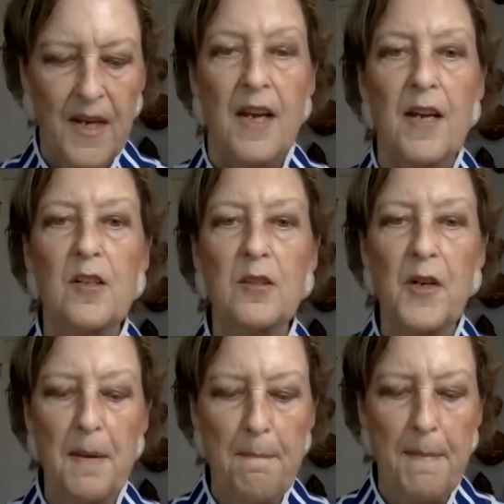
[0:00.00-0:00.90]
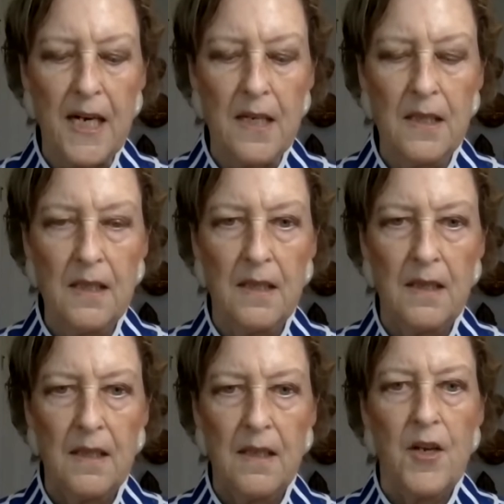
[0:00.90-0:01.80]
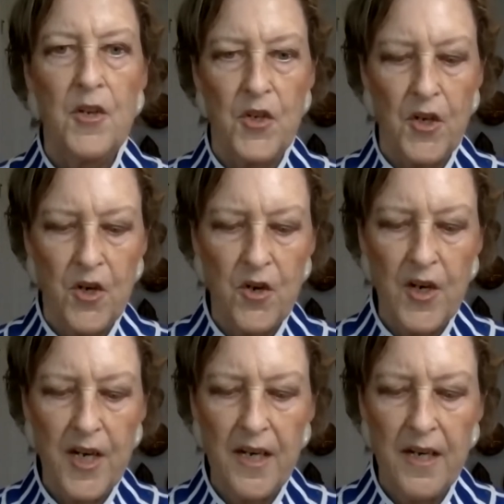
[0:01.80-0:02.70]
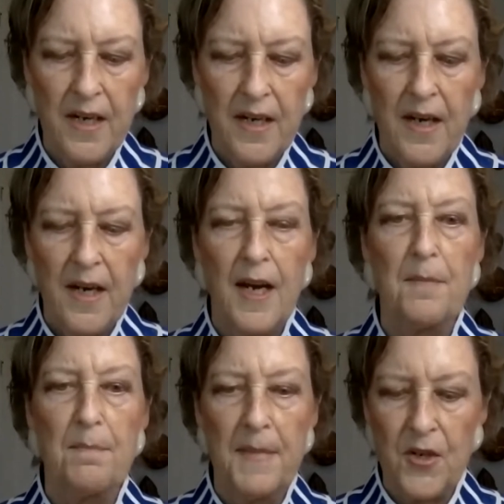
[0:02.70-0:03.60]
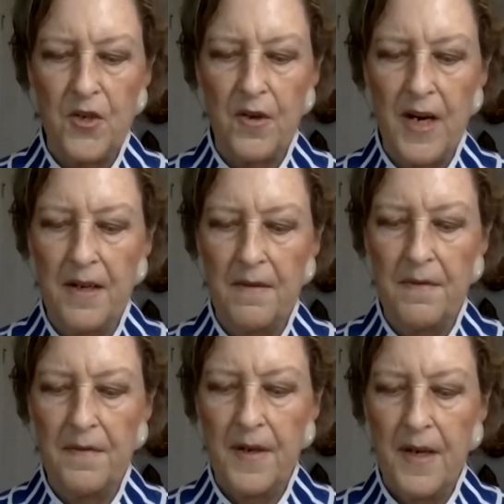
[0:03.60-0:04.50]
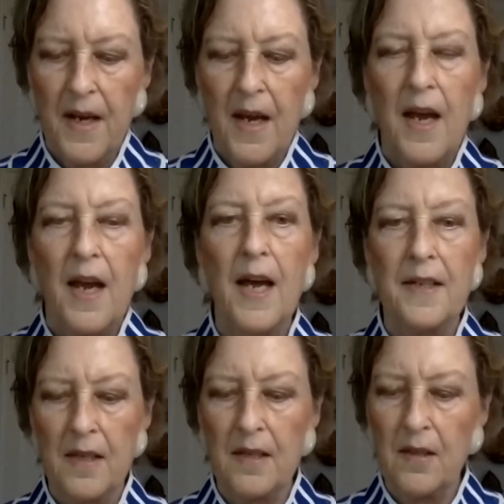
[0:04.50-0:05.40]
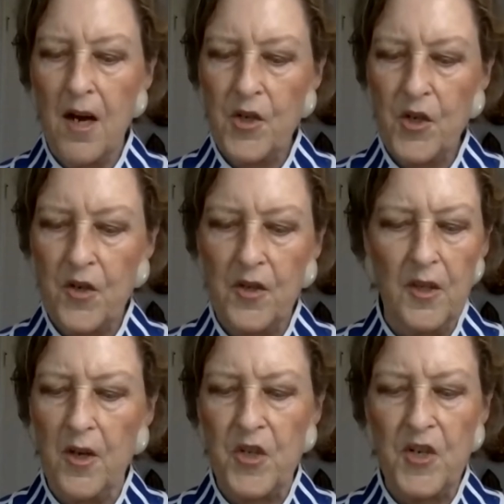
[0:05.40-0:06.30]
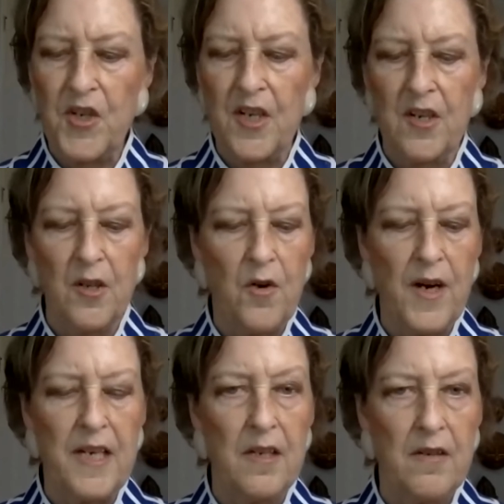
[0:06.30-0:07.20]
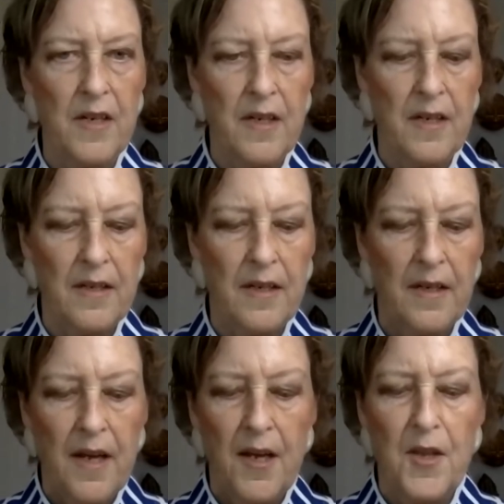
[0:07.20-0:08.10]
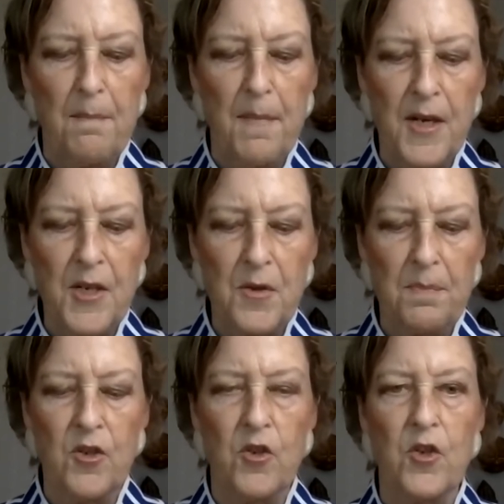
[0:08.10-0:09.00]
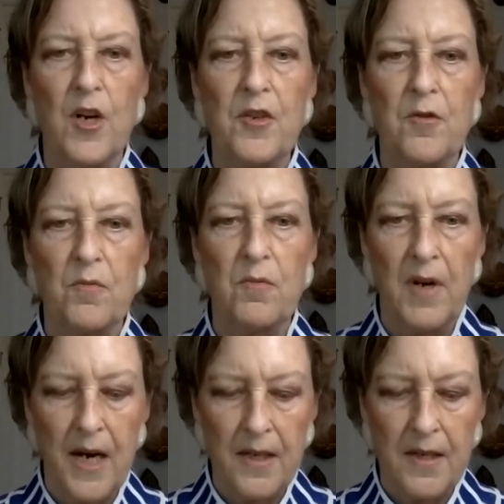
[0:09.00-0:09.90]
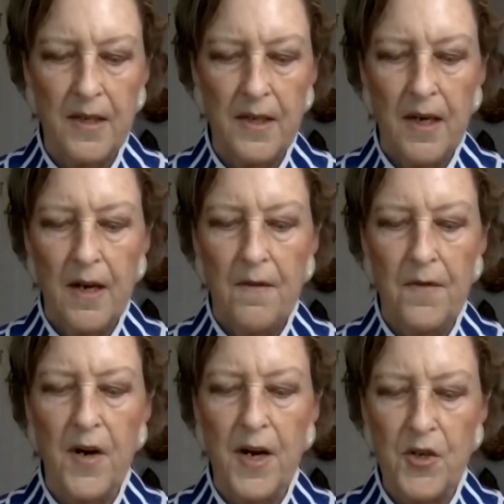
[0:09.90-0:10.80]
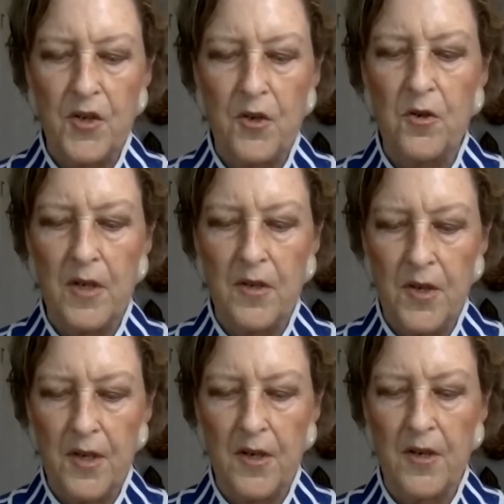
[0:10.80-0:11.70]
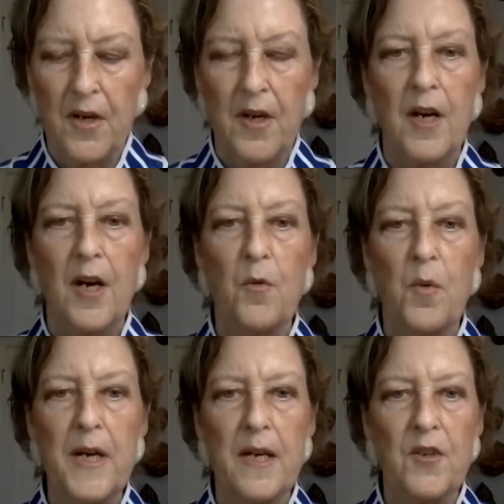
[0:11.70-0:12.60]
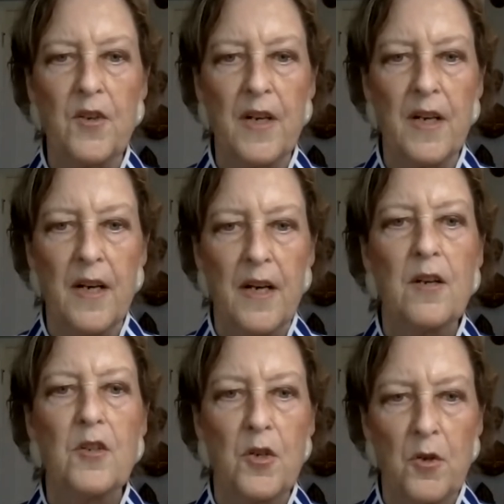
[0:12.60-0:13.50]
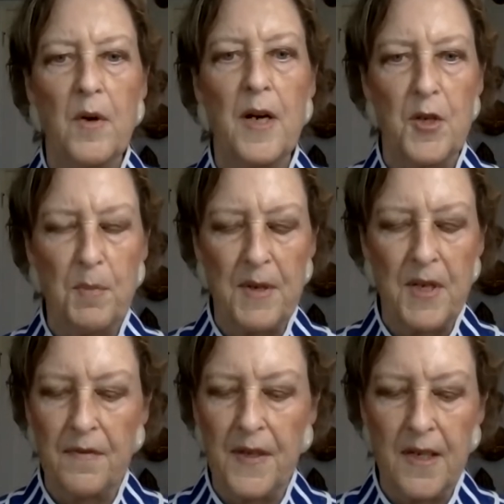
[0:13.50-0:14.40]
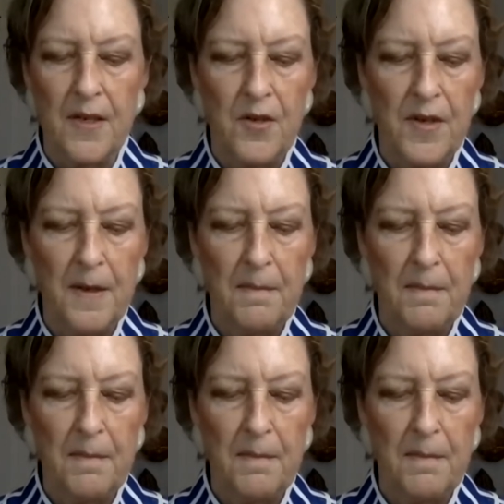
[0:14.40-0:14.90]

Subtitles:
including medical, security, administrative, and logistical criteria that must be just right for us to consider a re-entry to a specific country.